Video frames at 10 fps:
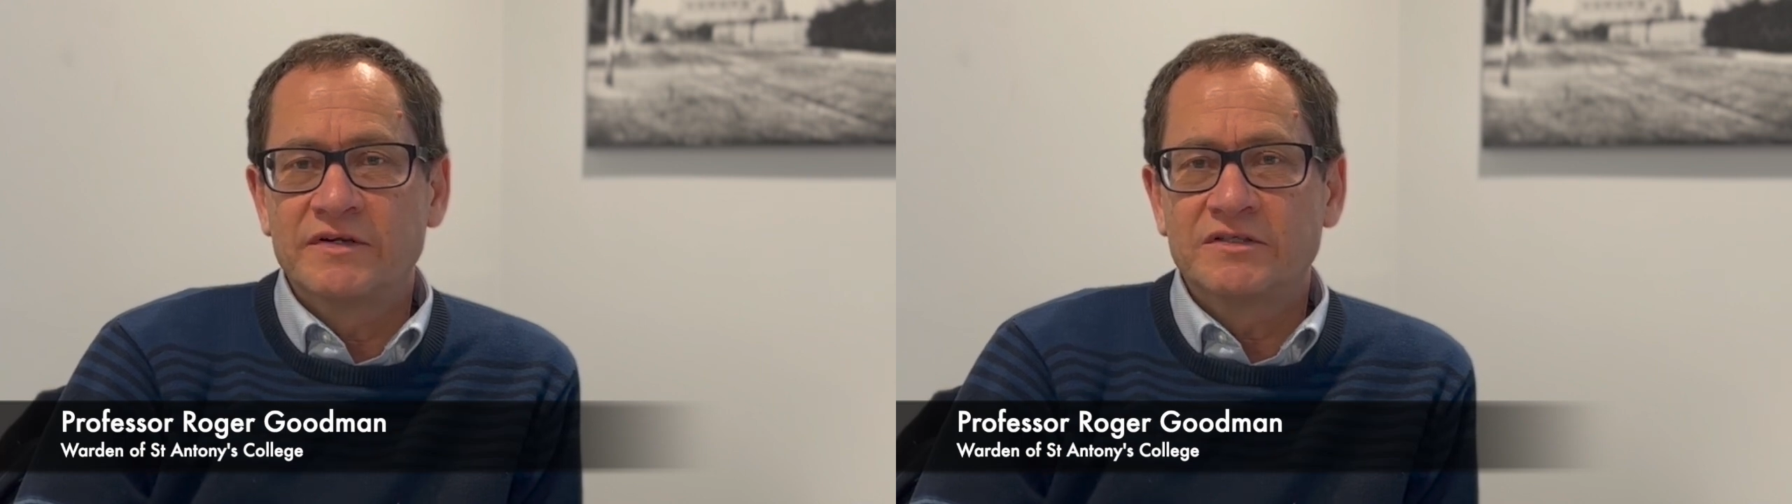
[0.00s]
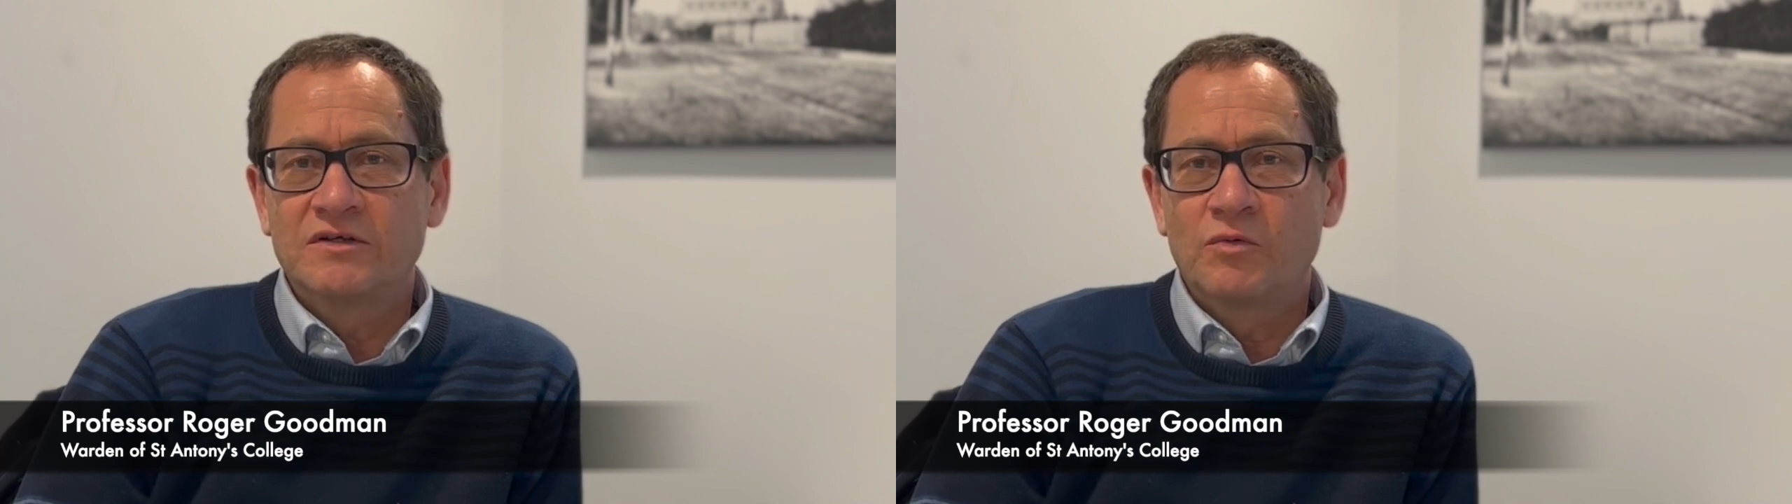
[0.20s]

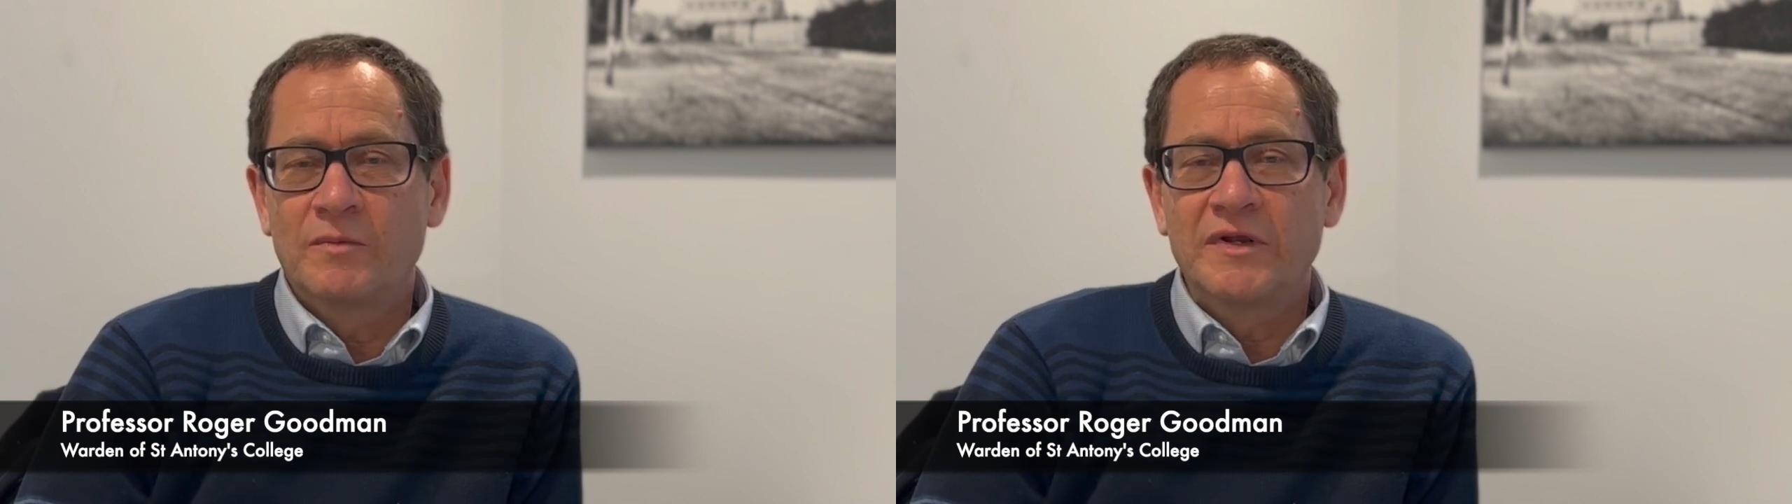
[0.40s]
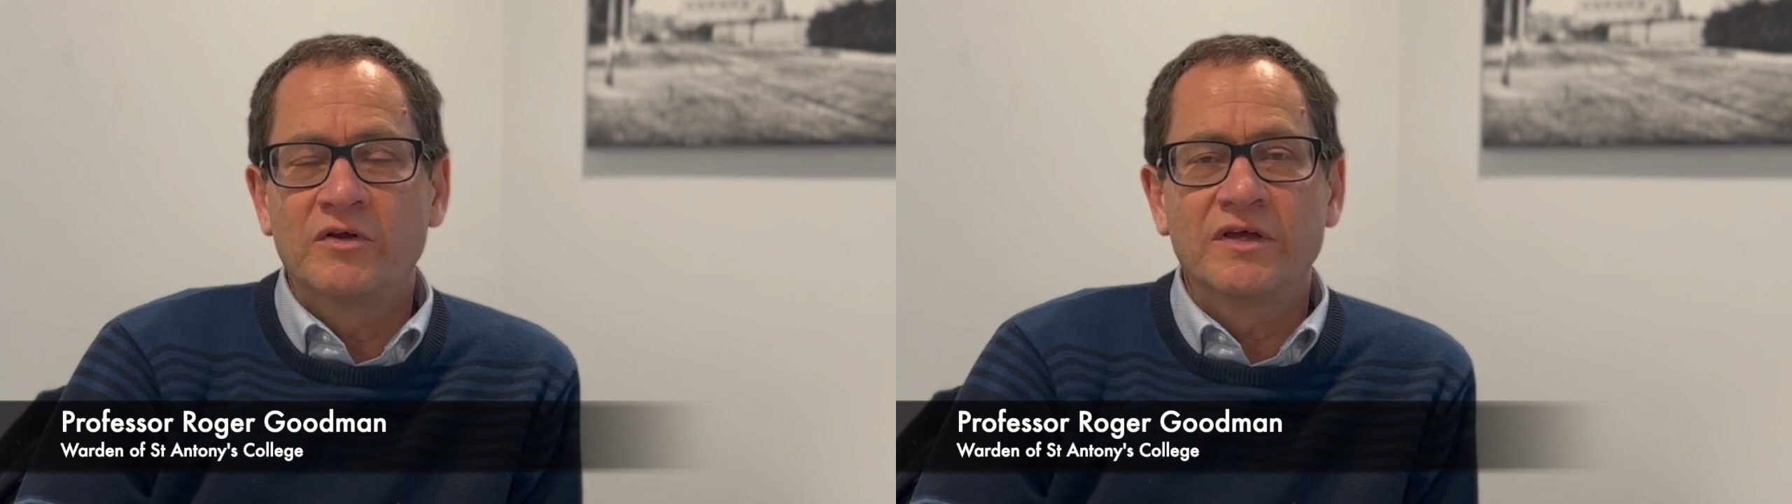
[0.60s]
So we'll be
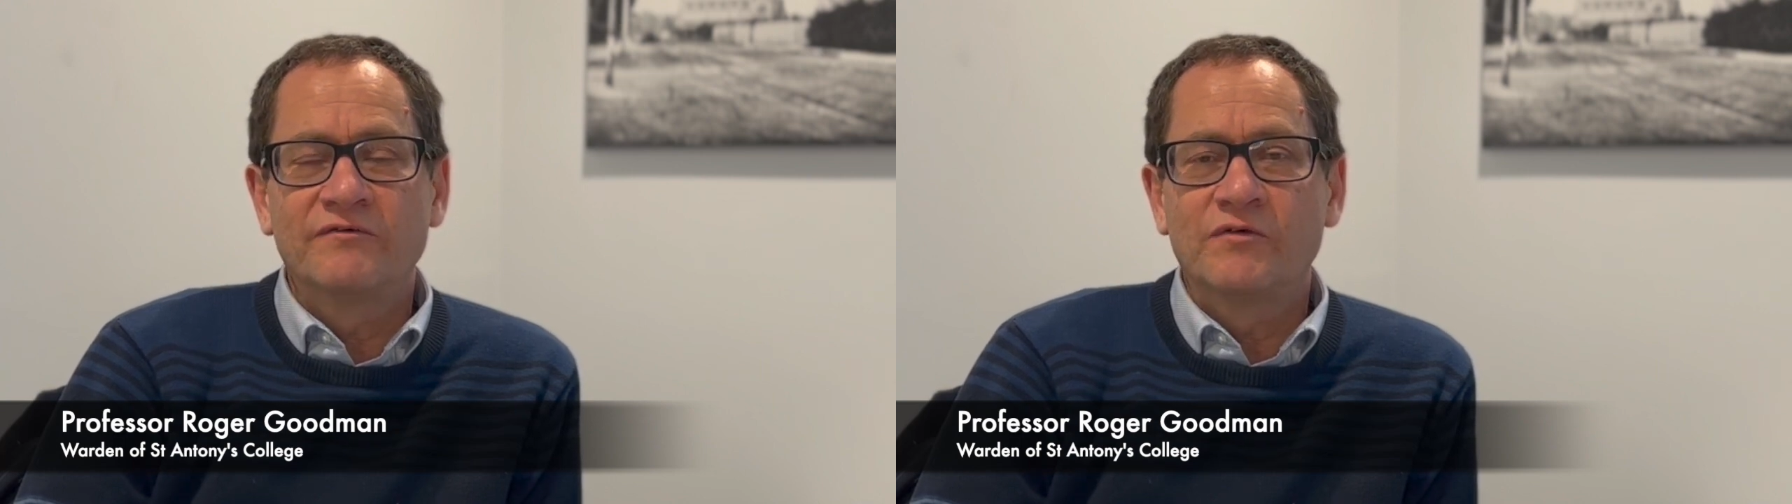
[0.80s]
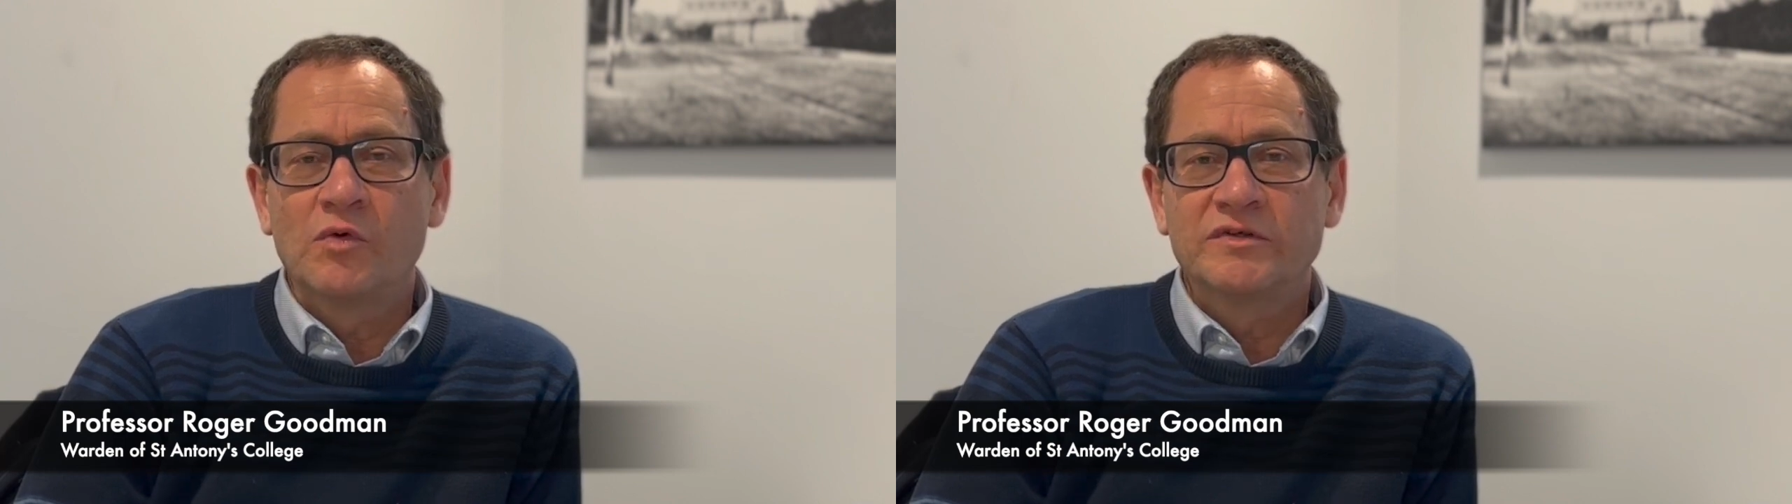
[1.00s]
looking
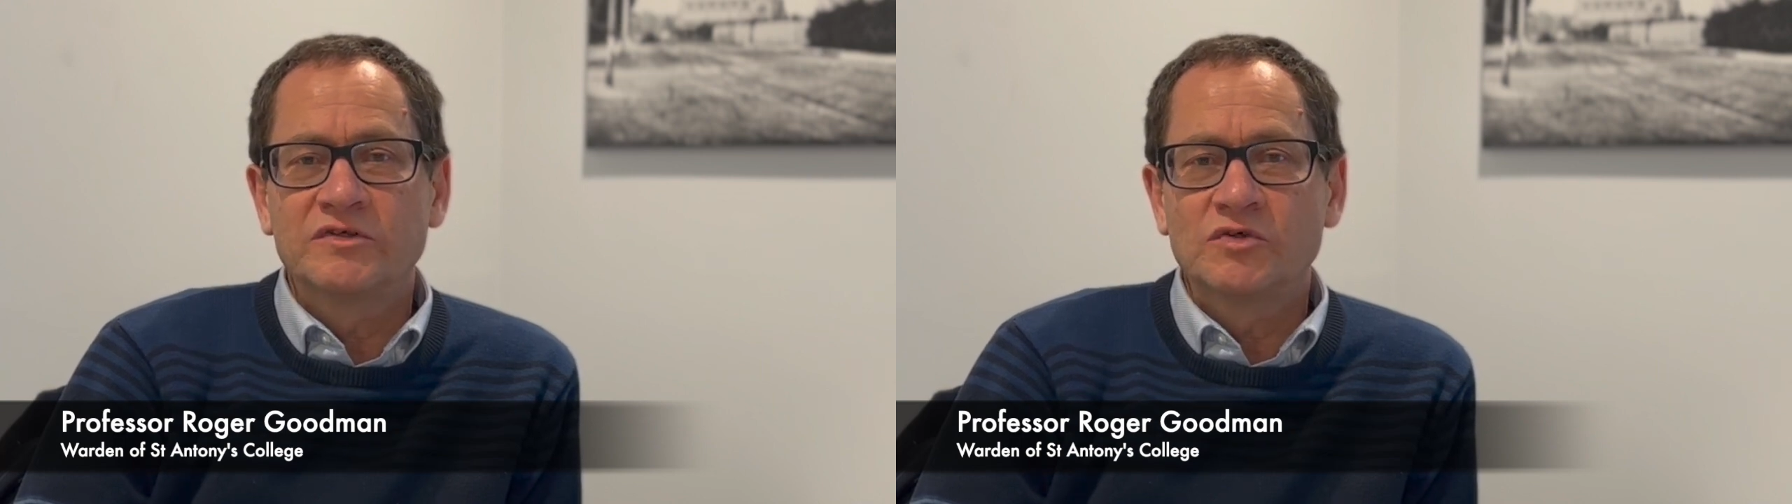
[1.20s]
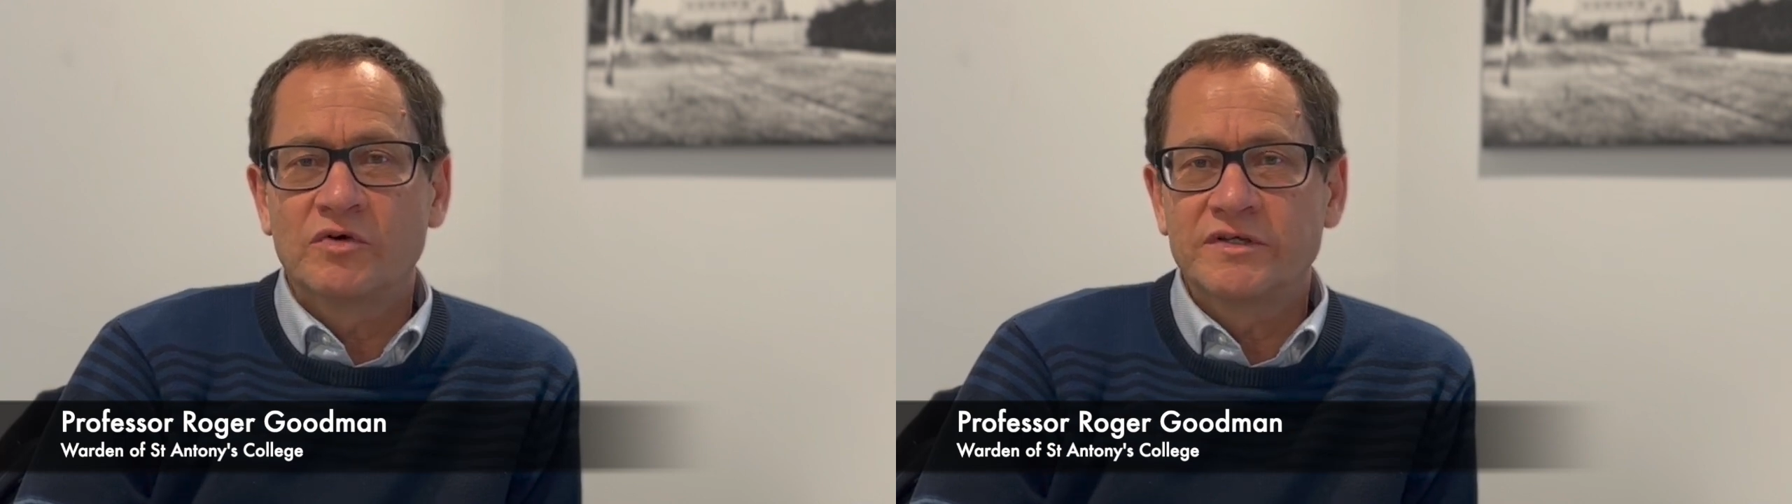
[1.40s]
forward to
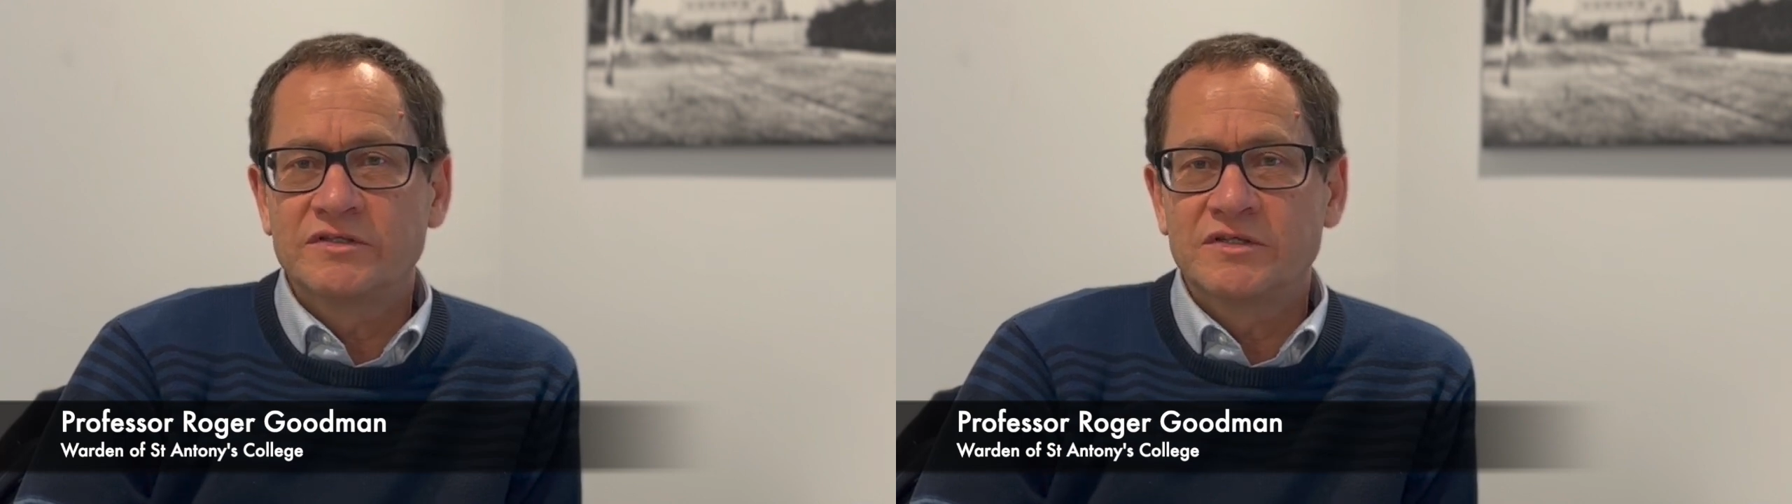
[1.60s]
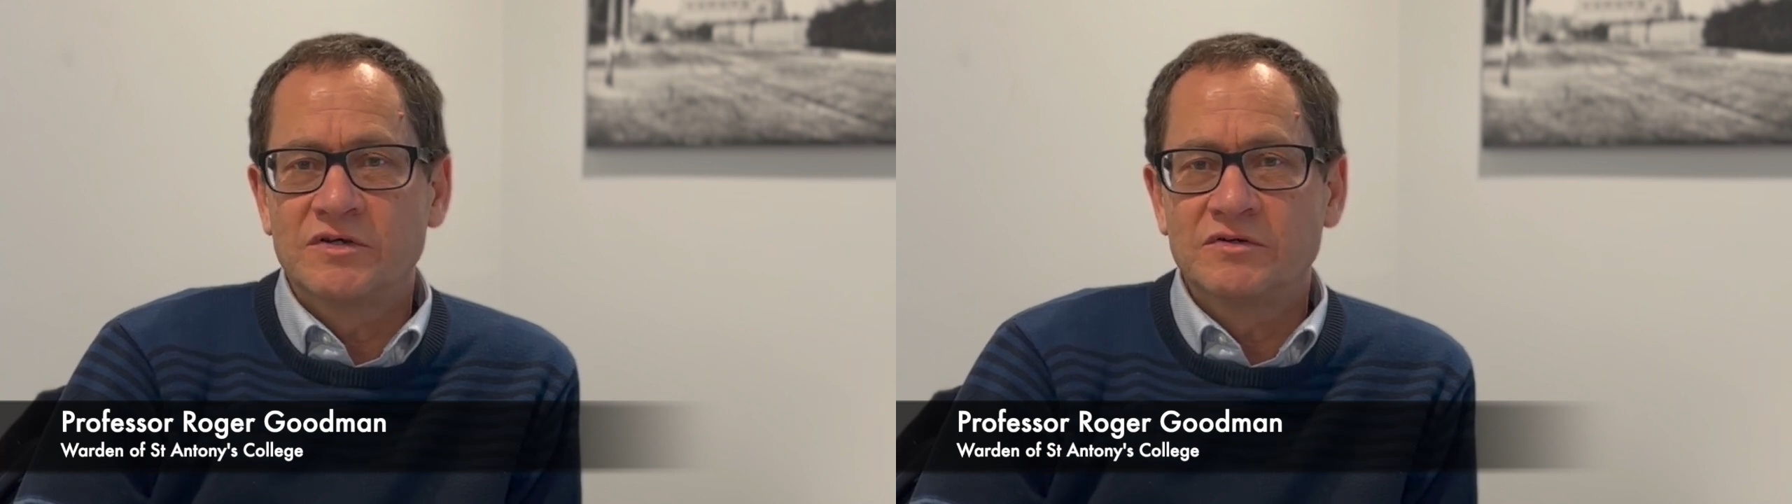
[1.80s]
talking
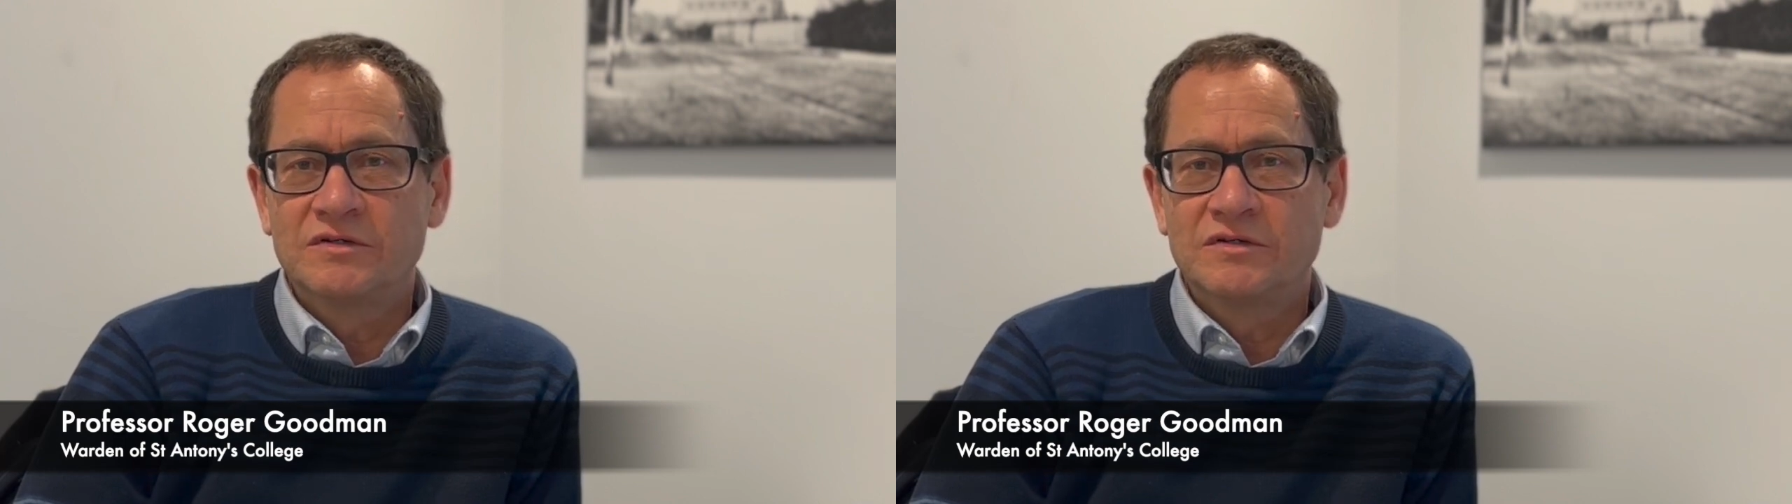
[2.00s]
to you